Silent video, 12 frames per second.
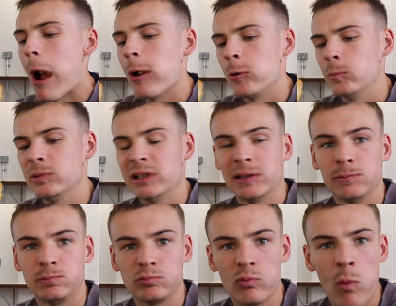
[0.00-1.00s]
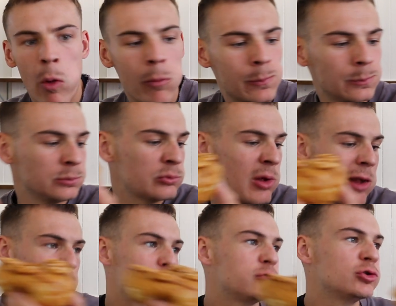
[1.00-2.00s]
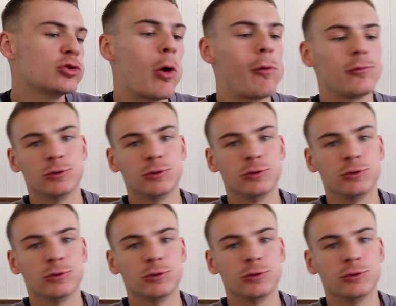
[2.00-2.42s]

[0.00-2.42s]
Oh man. That's what?